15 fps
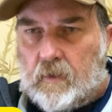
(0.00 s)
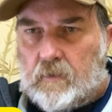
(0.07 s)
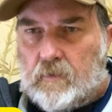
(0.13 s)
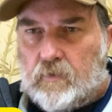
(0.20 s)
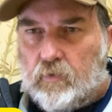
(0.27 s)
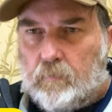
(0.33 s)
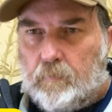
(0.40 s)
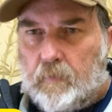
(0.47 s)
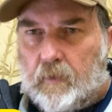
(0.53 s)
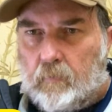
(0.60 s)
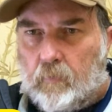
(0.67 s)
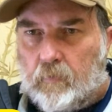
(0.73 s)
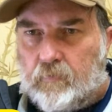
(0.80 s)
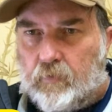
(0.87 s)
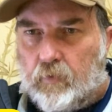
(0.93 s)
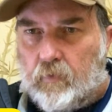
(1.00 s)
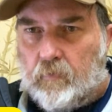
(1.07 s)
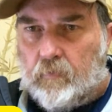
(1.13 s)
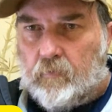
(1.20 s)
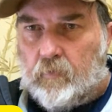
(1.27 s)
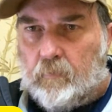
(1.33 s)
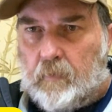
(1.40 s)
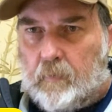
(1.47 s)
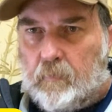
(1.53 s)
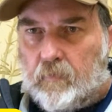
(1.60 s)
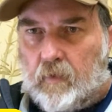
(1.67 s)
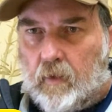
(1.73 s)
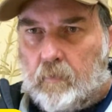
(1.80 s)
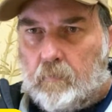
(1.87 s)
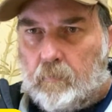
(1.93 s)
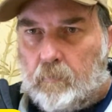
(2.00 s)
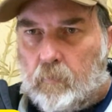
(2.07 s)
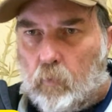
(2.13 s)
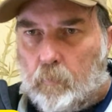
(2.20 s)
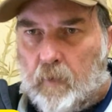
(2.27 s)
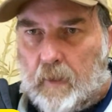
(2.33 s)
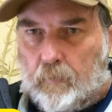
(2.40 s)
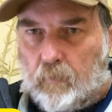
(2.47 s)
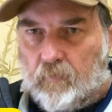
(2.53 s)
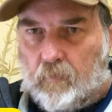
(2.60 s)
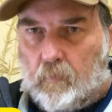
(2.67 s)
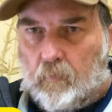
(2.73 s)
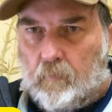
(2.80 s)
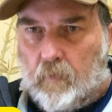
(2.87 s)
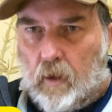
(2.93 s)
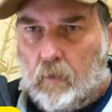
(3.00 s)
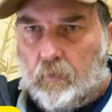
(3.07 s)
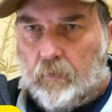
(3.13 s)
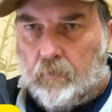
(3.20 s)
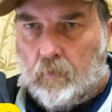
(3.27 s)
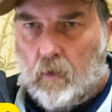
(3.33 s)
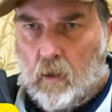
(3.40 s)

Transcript: It should be reserved to members or people from a known